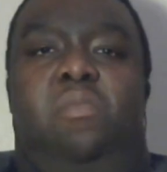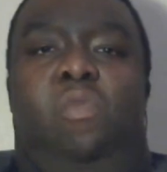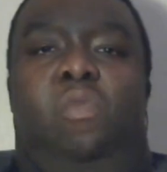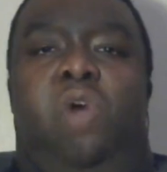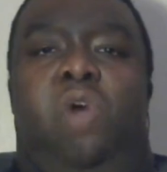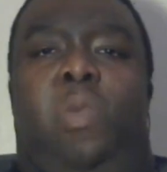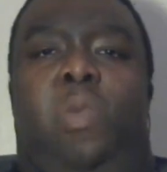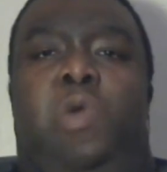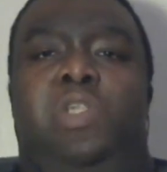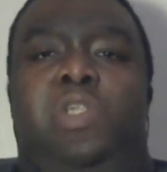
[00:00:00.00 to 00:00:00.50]

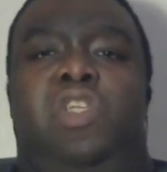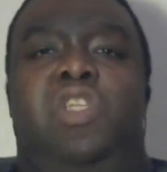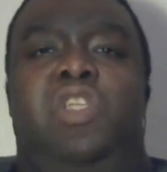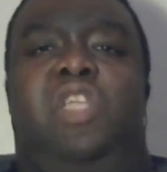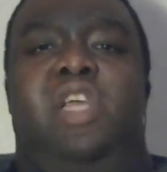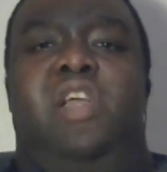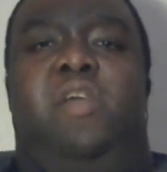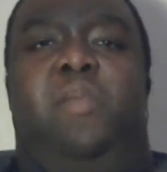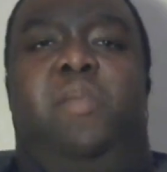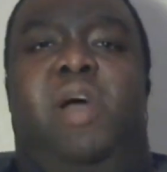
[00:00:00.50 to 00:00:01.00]
What do you
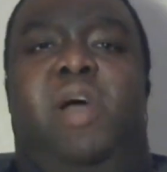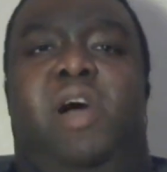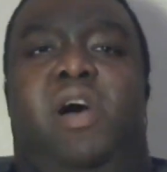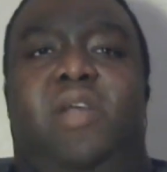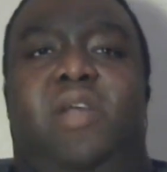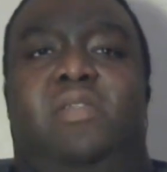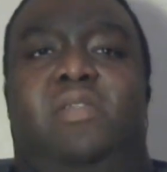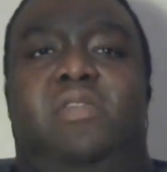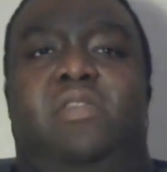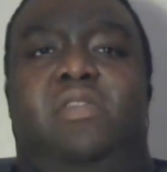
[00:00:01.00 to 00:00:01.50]
think about
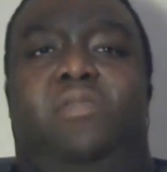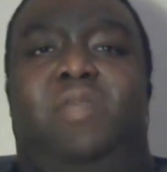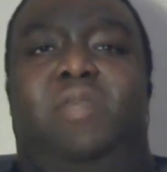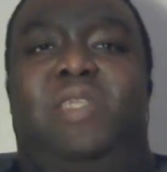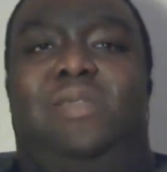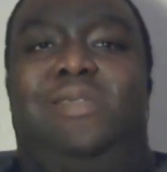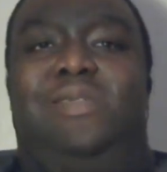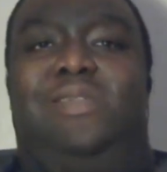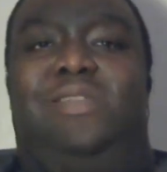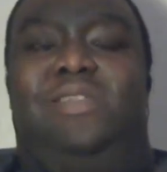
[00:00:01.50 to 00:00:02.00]
Arsenal's
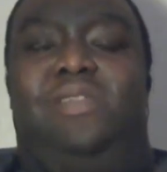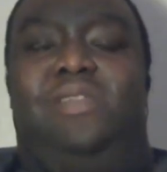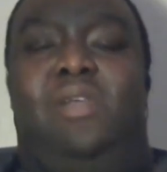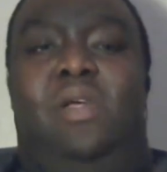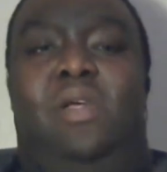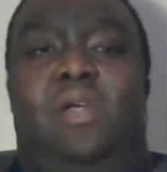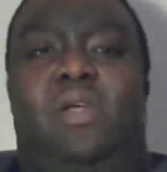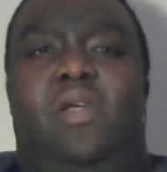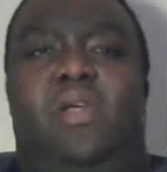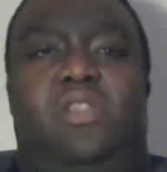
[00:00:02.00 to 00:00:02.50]
business
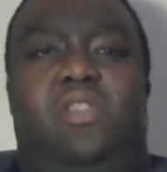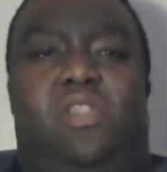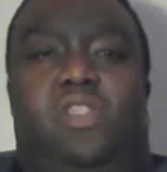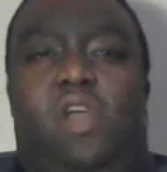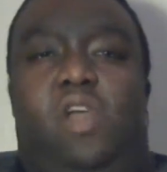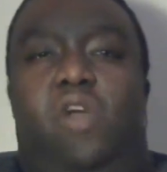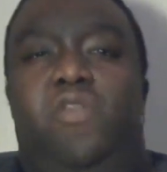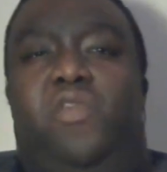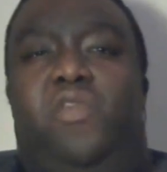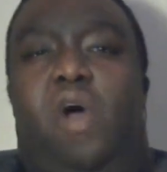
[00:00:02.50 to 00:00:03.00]

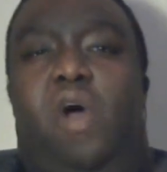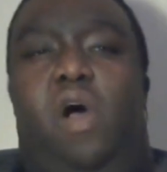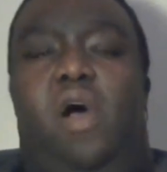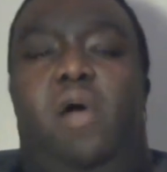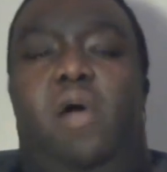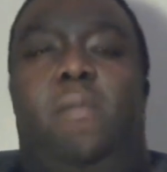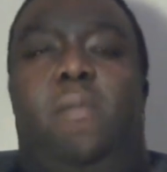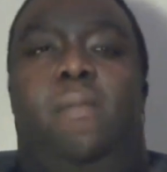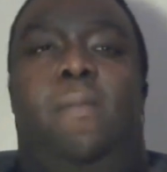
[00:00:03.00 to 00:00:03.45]
so far?